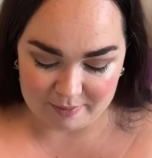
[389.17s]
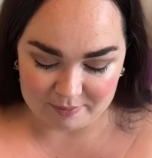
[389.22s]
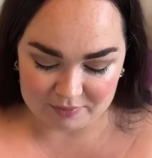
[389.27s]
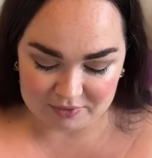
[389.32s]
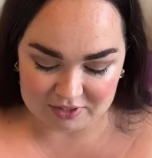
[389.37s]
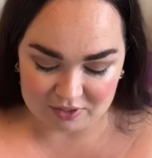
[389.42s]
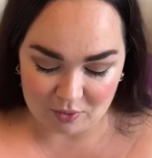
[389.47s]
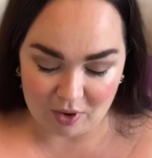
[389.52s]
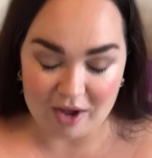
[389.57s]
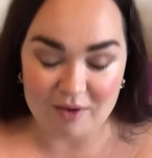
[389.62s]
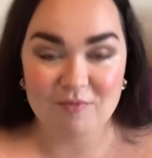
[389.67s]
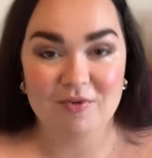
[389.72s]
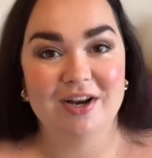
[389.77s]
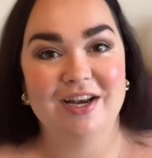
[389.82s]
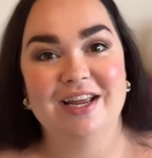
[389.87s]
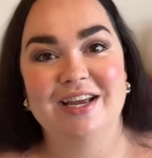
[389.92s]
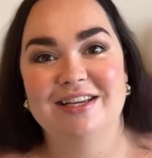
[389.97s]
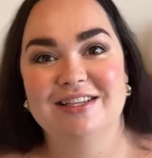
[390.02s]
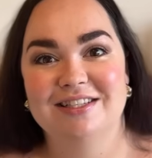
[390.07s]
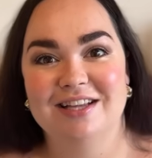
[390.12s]
So I'm
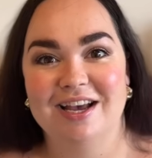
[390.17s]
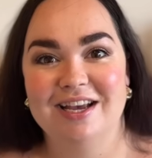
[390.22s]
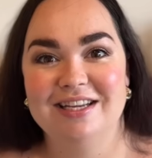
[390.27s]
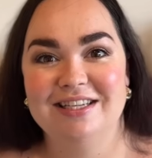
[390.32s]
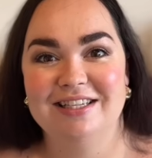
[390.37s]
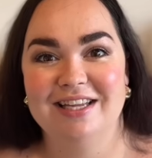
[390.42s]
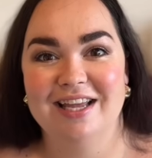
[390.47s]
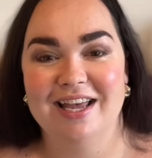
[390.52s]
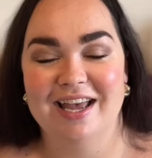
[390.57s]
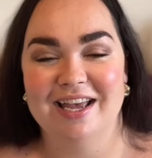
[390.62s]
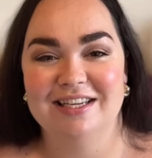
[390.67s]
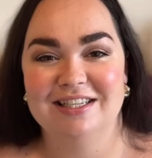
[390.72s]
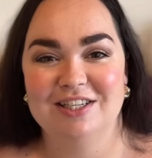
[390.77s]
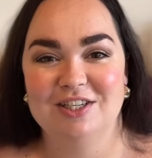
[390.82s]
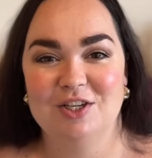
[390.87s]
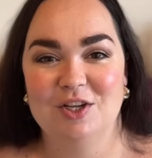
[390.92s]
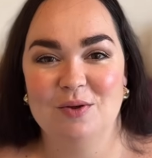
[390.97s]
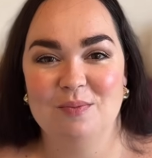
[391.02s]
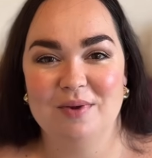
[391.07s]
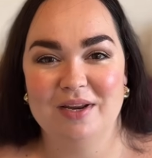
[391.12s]
really excited
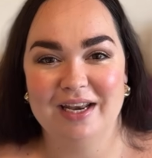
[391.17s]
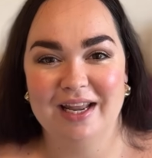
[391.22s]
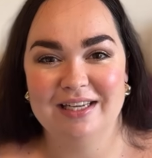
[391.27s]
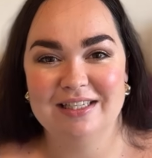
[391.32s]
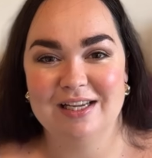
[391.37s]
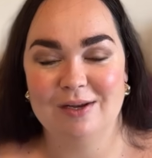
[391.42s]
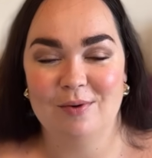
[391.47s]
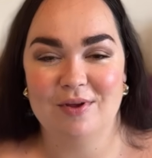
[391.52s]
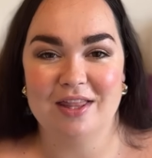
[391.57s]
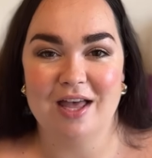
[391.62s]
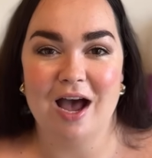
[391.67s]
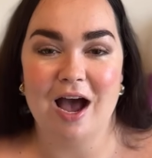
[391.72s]
to be knitting with it.